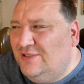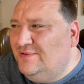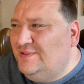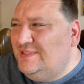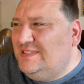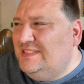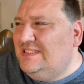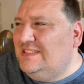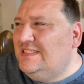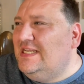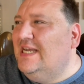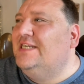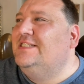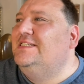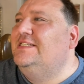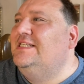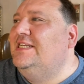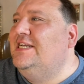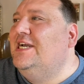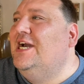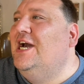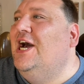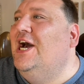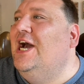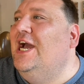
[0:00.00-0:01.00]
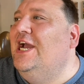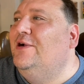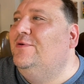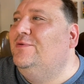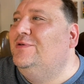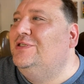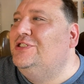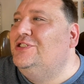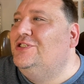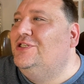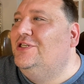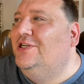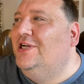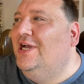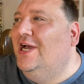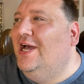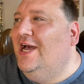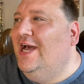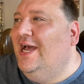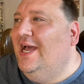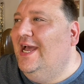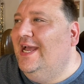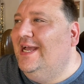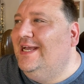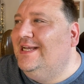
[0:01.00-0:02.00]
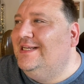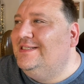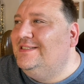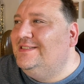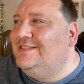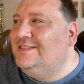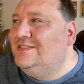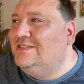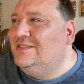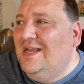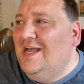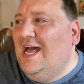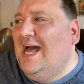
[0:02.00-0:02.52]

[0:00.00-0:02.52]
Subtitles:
Those sexy Irish guys.